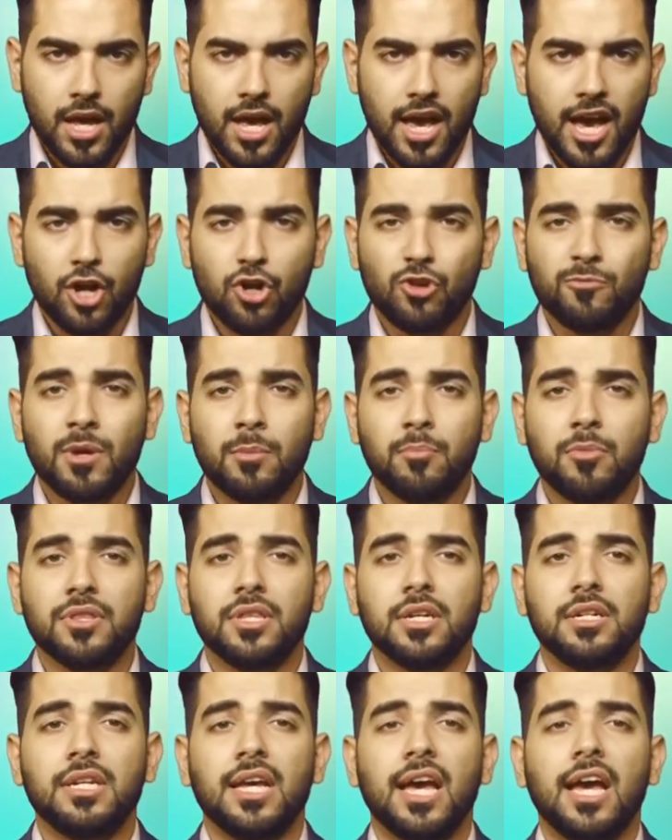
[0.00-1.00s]
And remember
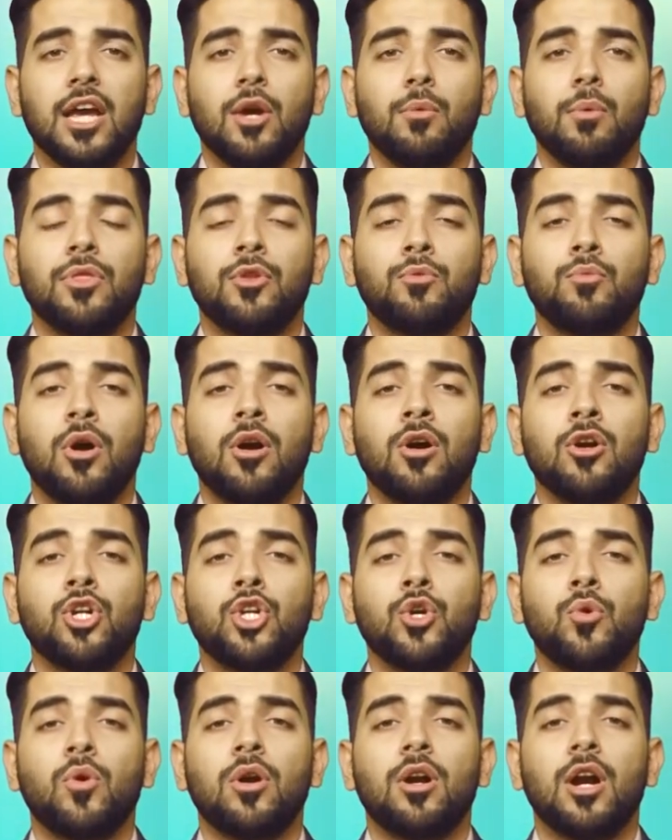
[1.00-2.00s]
the day when the
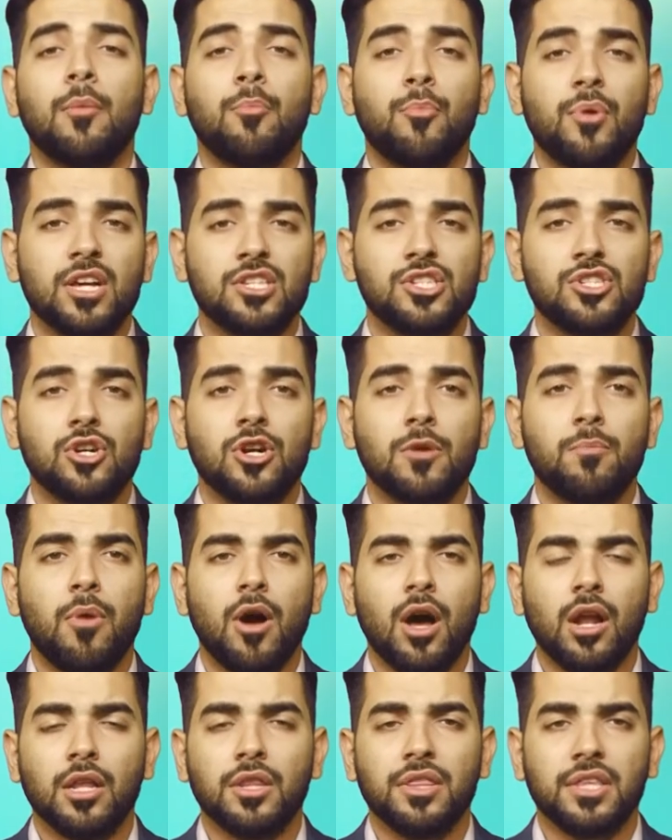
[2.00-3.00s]
wrongdoer, oppressor,
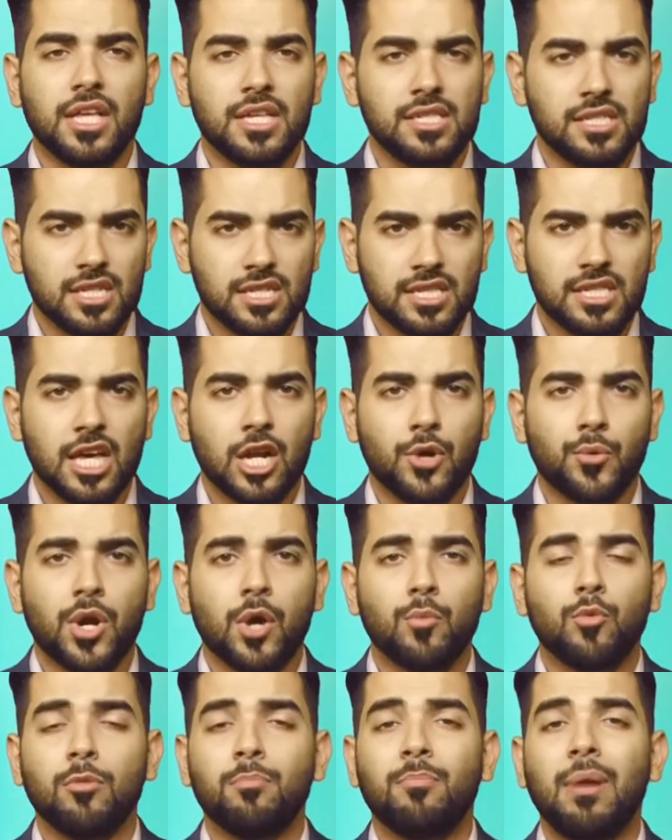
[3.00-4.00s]
polytheist, et cetera
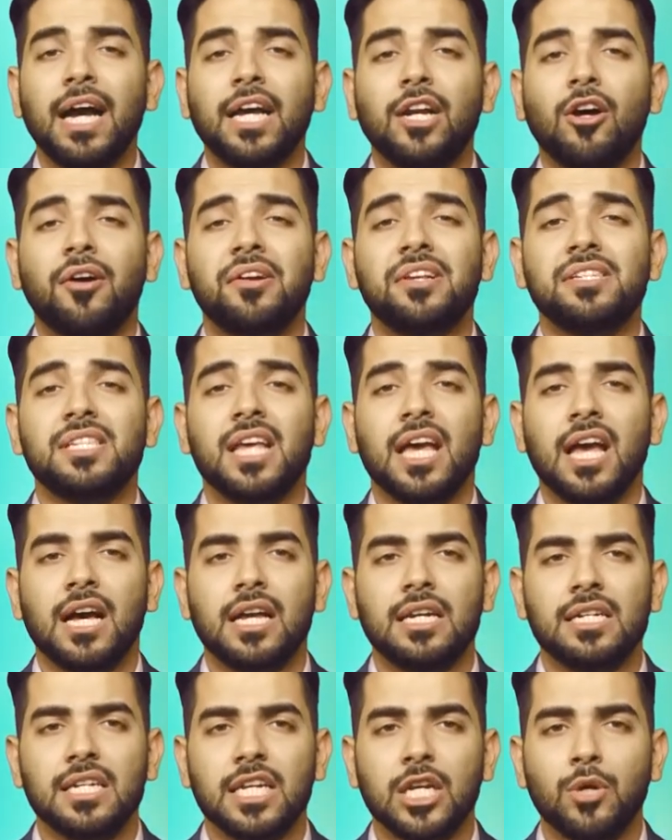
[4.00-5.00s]
will bite on his
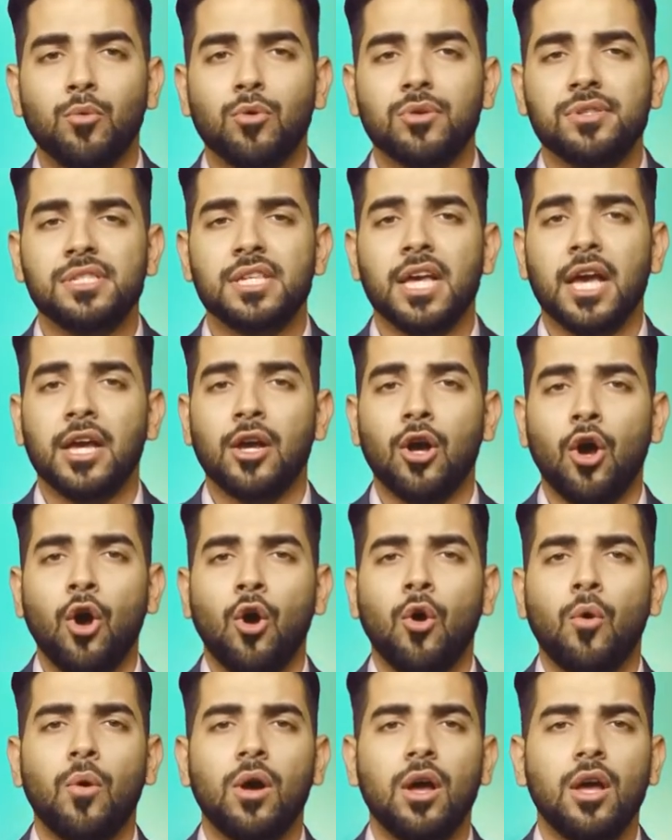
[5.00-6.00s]
hand. He will say,
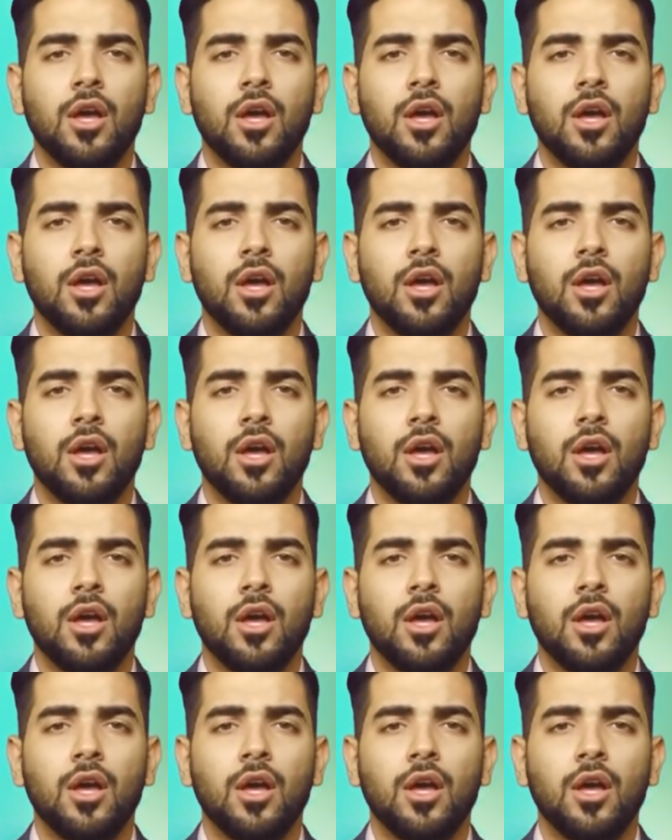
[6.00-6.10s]
oh,